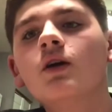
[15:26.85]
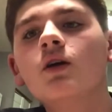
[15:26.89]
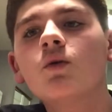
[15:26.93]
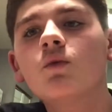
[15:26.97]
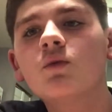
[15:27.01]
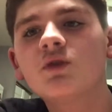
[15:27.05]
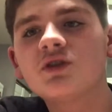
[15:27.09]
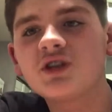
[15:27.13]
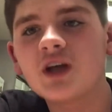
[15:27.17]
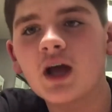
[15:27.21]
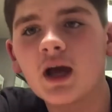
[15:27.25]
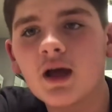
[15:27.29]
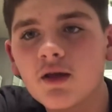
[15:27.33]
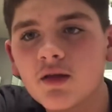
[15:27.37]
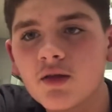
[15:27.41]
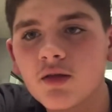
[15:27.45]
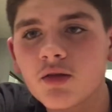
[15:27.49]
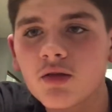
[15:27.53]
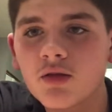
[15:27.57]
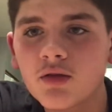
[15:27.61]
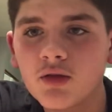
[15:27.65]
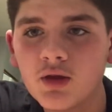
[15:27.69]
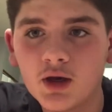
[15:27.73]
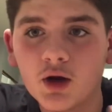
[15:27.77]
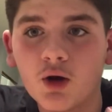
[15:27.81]
which
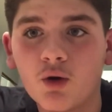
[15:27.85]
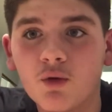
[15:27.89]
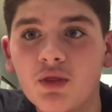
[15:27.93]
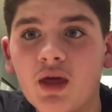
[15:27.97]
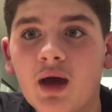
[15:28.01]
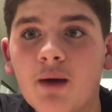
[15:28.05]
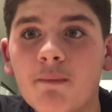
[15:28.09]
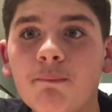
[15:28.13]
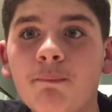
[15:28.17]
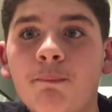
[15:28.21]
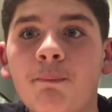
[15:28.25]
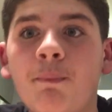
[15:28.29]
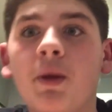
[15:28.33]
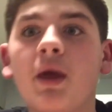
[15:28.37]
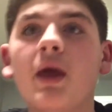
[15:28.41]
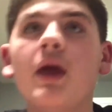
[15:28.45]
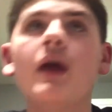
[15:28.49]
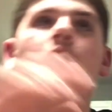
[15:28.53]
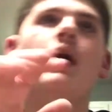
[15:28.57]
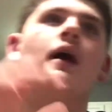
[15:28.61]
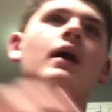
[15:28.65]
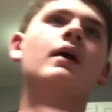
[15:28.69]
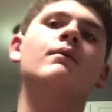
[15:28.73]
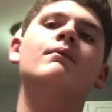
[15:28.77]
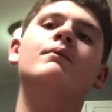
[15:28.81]
has that
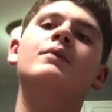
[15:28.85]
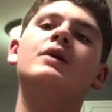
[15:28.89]
big,